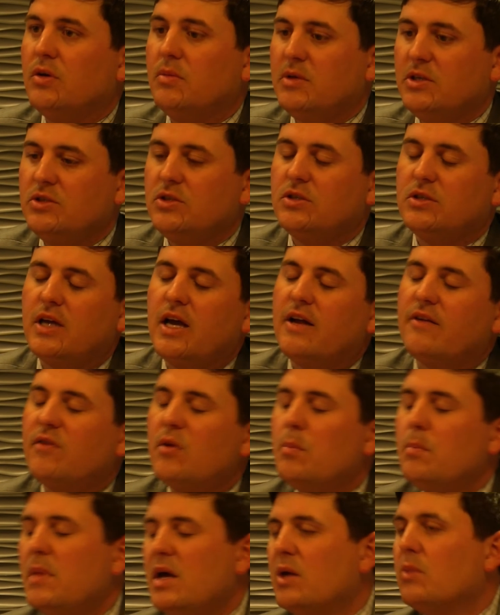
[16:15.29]
I mean, it's just kind of
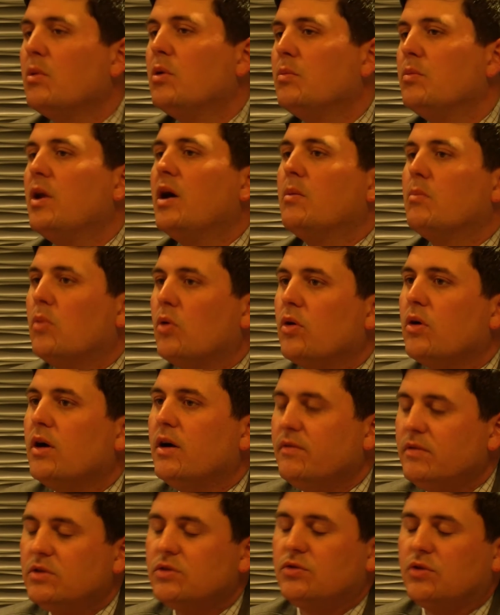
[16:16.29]
a minimum number
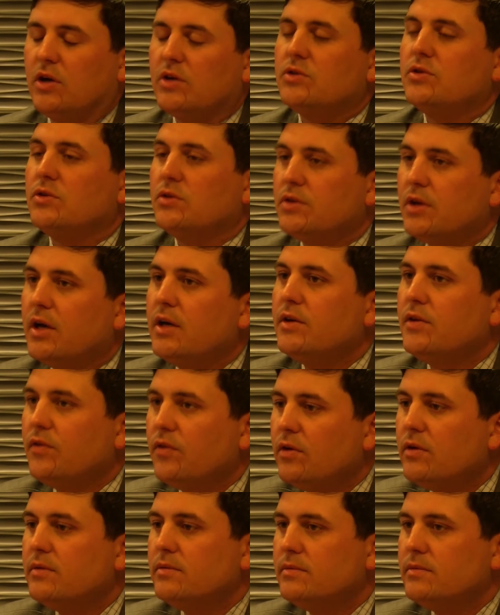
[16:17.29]
of instructional days.